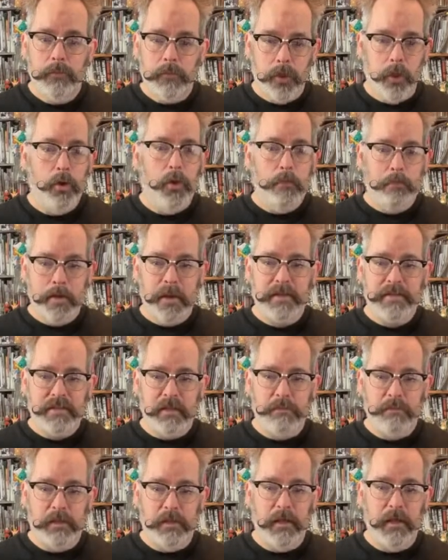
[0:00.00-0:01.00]
Go and buy
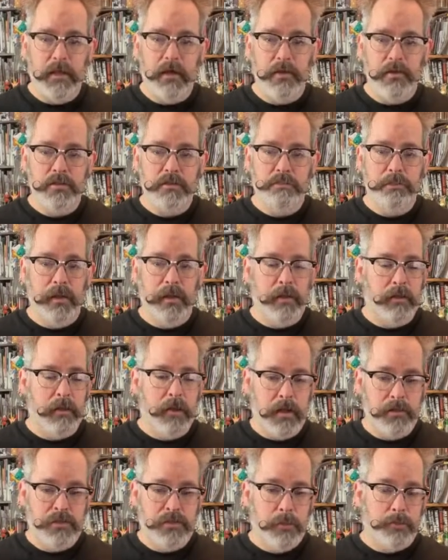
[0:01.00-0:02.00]
something else. But
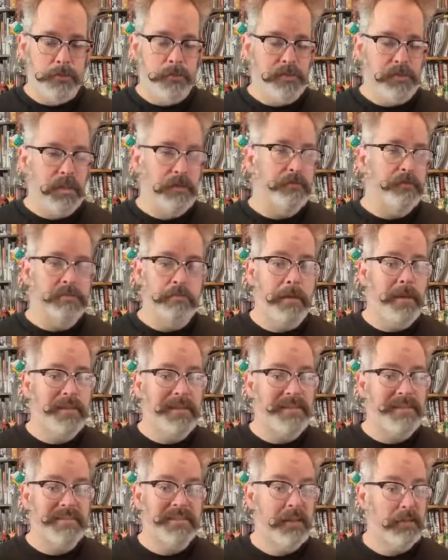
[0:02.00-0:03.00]
Super 7's
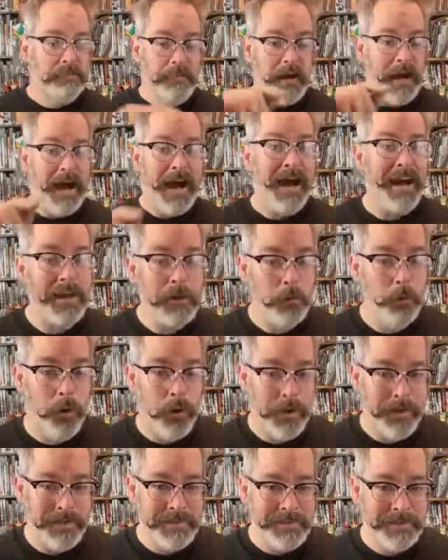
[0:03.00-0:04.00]
making stuff I
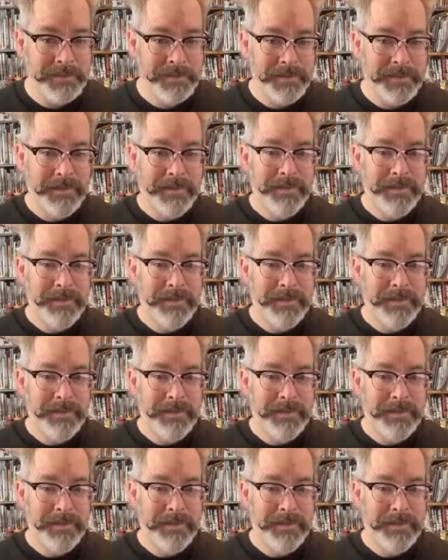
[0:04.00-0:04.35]
want.